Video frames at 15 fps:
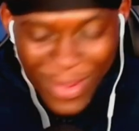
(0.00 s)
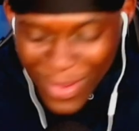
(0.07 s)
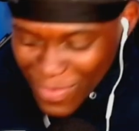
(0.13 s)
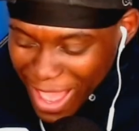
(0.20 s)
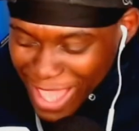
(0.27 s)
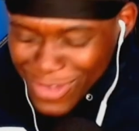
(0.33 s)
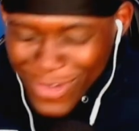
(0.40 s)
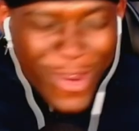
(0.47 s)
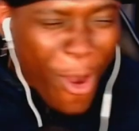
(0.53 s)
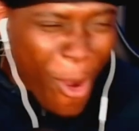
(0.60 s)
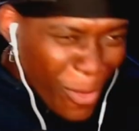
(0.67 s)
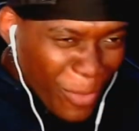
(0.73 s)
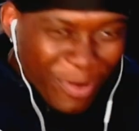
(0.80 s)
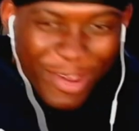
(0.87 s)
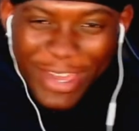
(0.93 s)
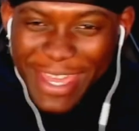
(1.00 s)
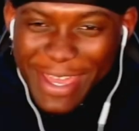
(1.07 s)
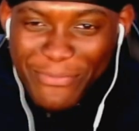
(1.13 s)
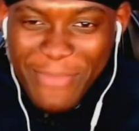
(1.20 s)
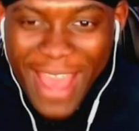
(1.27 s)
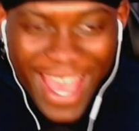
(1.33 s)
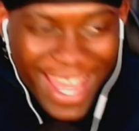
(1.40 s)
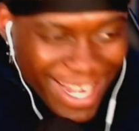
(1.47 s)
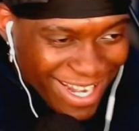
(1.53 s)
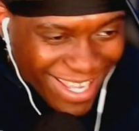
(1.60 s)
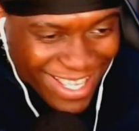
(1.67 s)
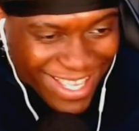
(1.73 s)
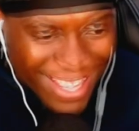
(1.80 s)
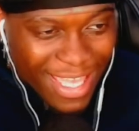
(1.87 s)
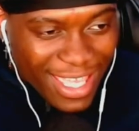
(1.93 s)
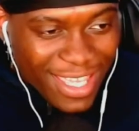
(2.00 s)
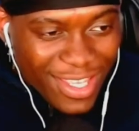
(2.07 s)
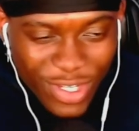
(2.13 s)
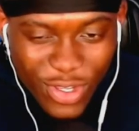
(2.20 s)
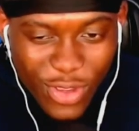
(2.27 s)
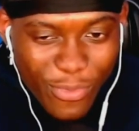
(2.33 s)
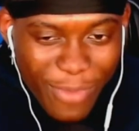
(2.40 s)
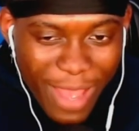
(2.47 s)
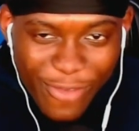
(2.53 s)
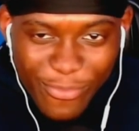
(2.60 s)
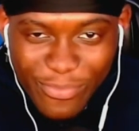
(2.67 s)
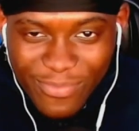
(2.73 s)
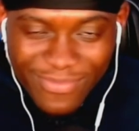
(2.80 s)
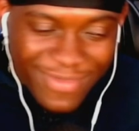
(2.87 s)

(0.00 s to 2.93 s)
Why are you cock blocking, man? Ichigo might have...